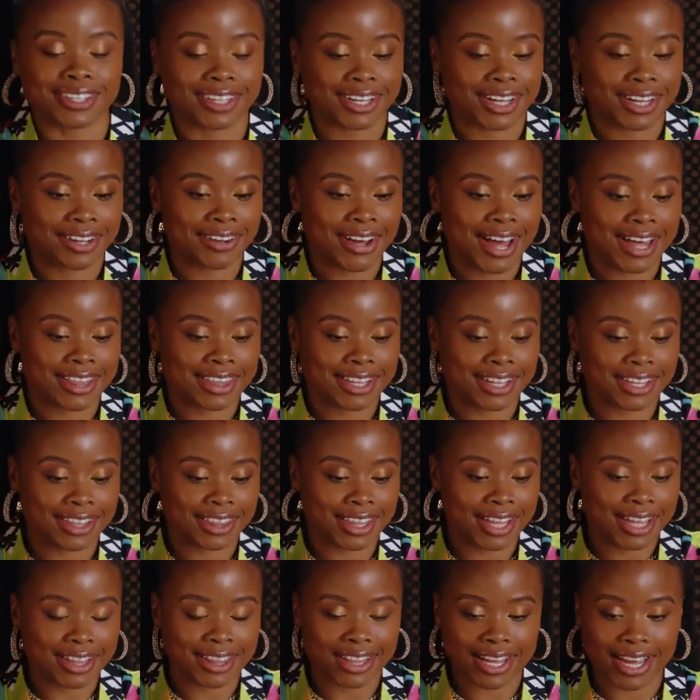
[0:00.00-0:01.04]
You know, I
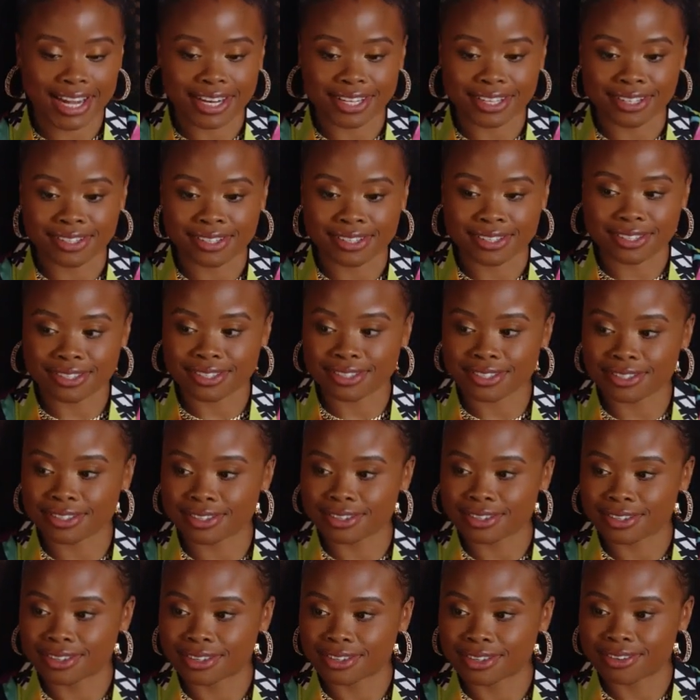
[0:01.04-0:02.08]
think that that
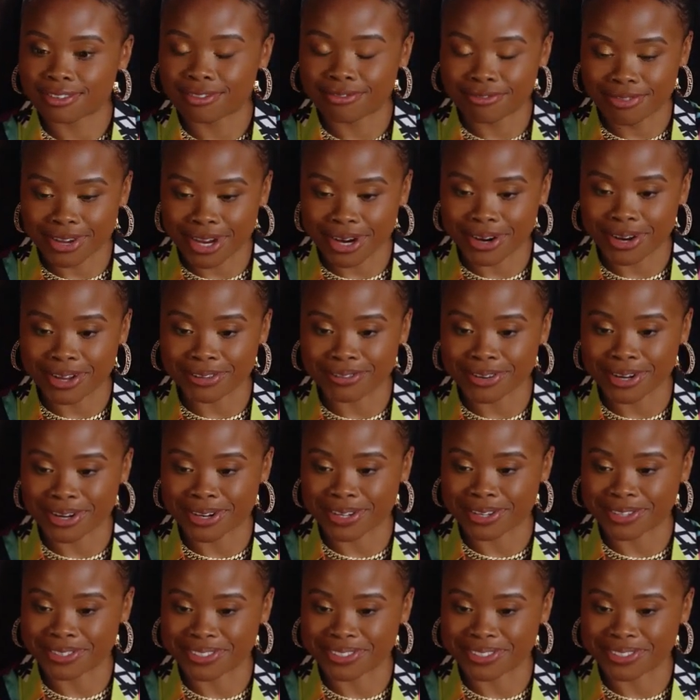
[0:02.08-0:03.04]
is very, very